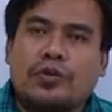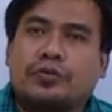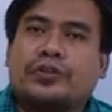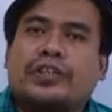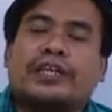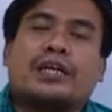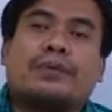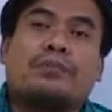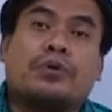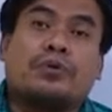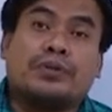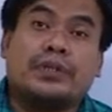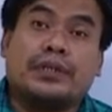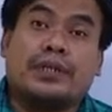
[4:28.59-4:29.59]
you to think
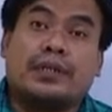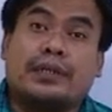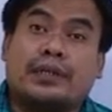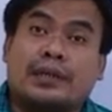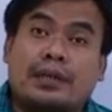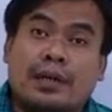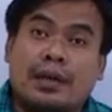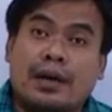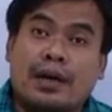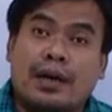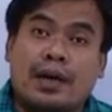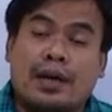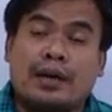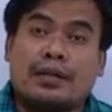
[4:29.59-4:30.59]
about
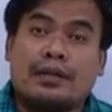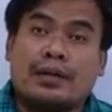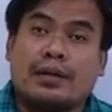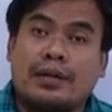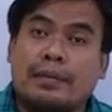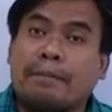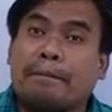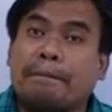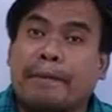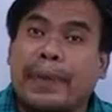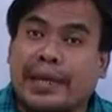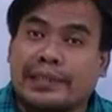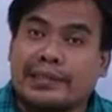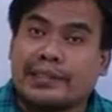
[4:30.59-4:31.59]
another
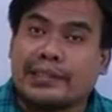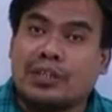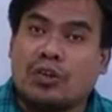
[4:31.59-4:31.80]
match,